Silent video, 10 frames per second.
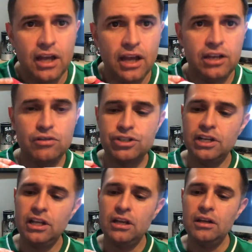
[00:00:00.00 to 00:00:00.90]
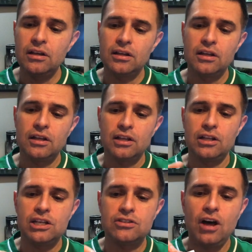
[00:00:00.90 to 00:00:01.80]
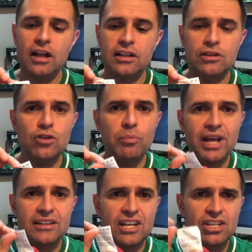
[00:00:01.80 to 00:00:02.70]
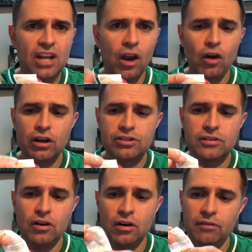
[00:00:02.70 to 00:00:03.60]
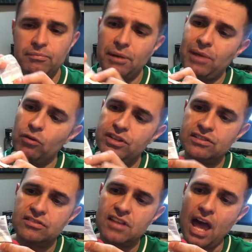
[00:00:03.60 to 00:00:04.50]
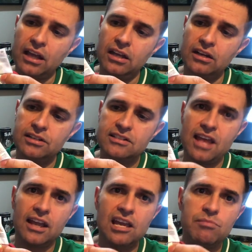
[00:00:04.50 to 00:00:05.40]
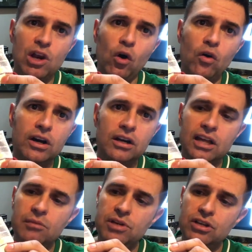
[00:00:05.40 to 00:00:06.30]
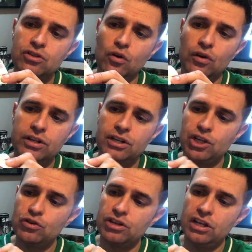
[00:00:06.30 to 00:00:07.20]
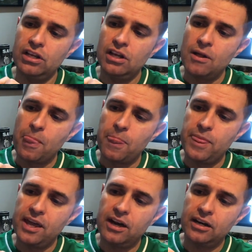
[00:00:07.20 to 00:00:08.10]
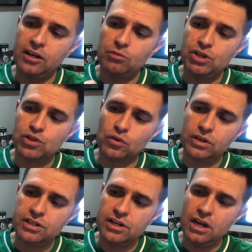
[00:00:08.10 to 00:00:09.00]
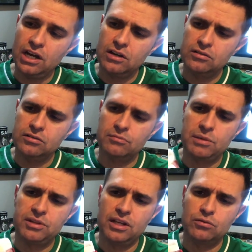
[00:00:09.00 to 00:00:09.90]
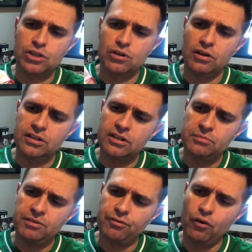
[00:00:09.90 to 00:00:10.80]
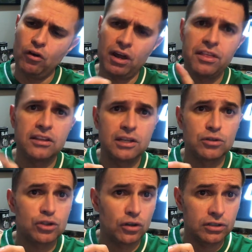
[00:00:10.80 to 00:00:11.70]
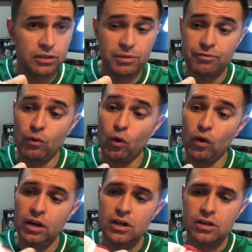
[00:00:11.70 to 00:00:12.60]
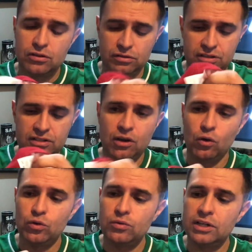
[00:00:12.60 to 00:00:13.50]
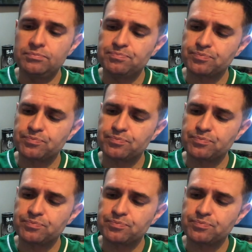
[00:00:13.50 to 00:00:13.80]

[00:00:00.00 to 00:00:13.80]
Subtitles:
And usually, it's not, you don't pay attention a lot about this tag here. This tag can be longer, can be shorter, usually they are a little bit shorter now, or maybe they were shorter before. I think they were shorter before. So this is an old one.